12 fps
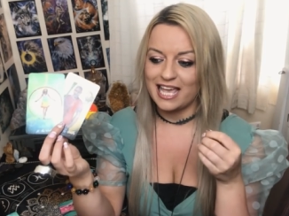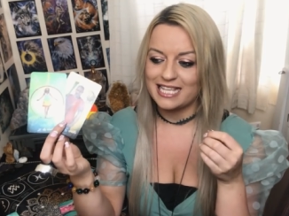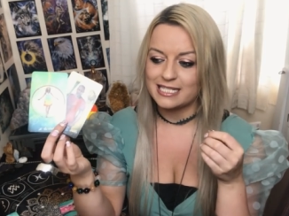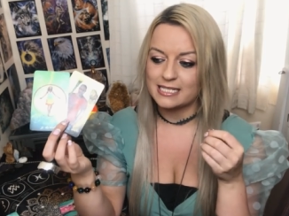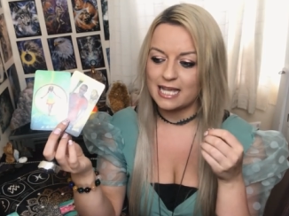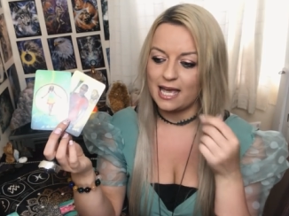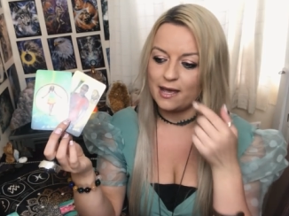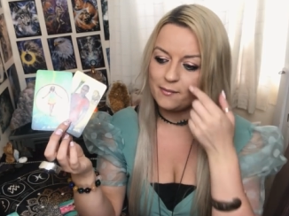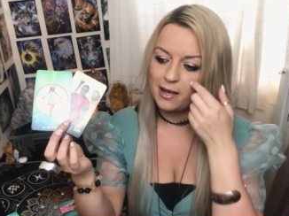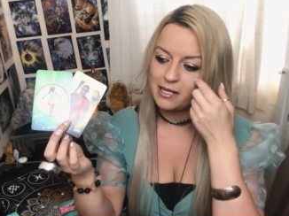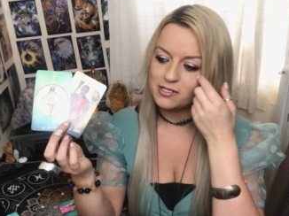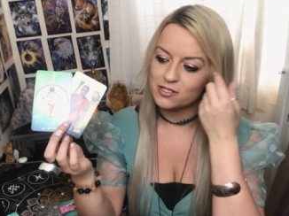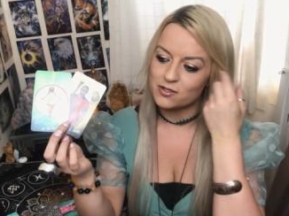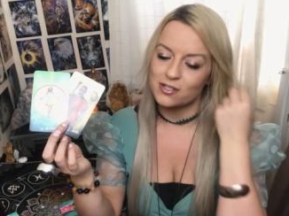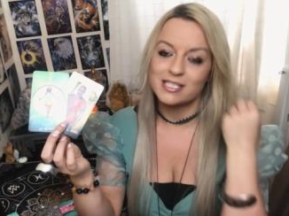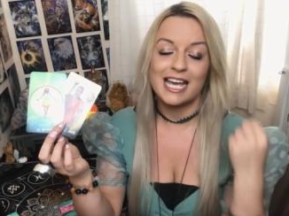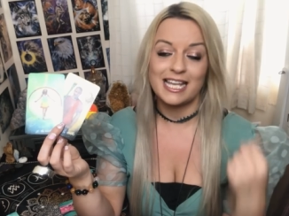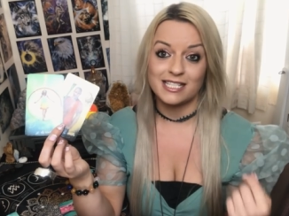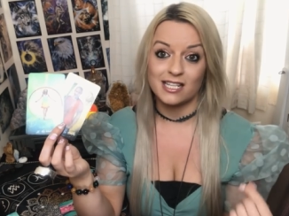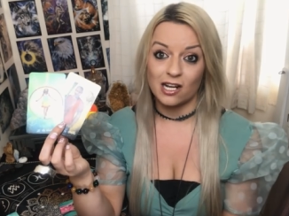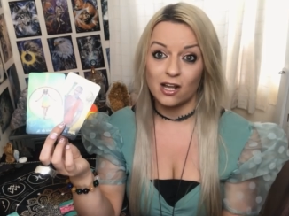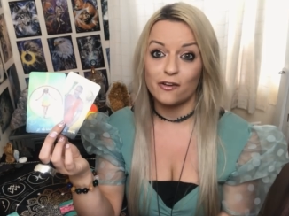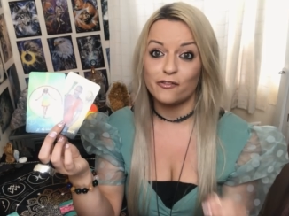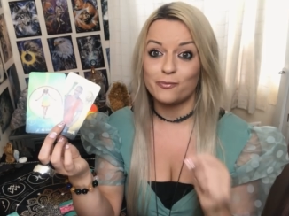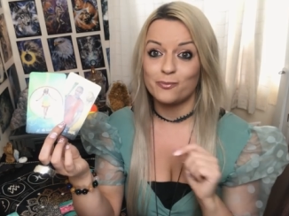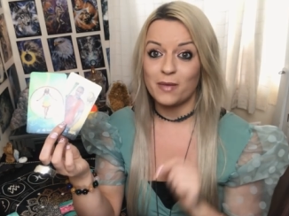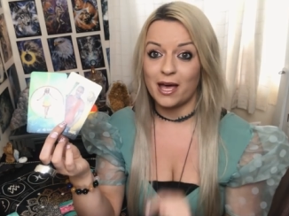it's um, I just got tainted love